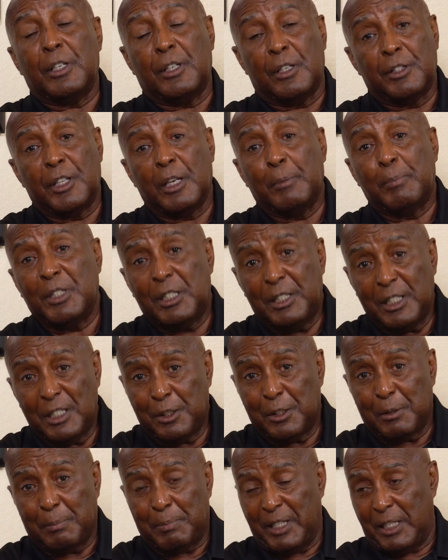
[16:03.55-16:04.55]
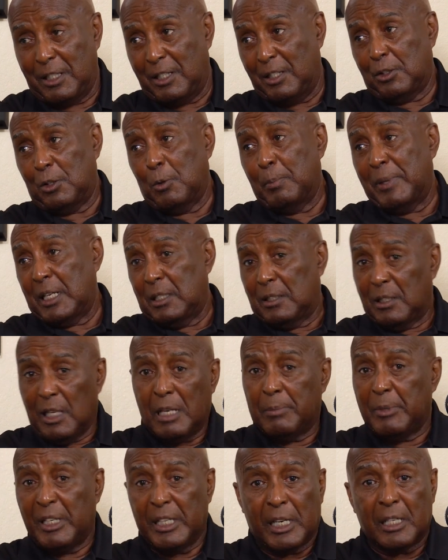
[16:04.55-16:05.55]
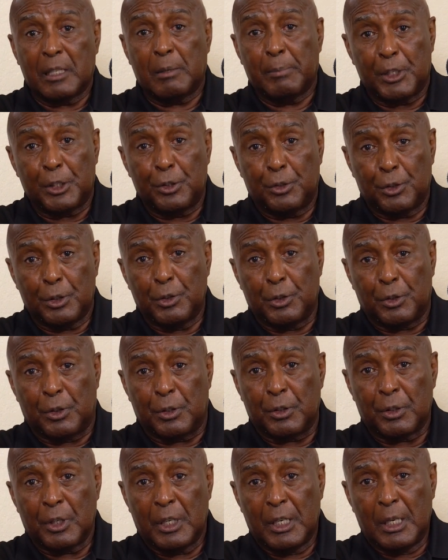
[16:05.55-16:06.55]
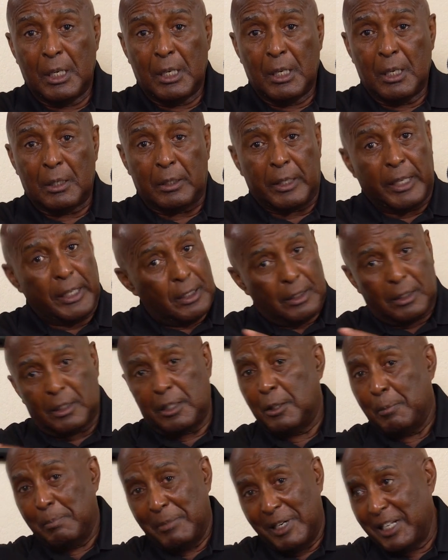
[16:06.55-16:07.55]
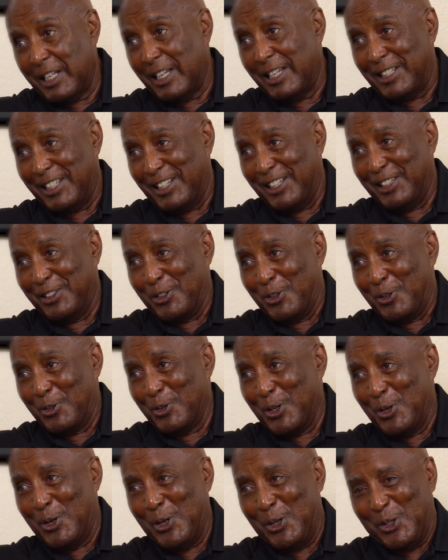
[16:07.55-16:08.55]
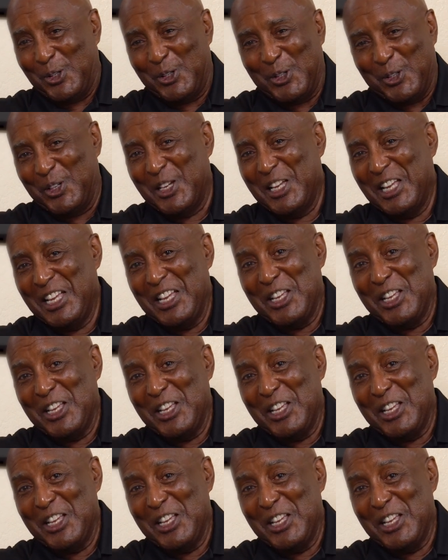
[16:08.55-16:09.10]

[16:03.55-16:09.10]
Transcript: year they participated. So by the time they got to be juniors, they could see the money at the end of the road.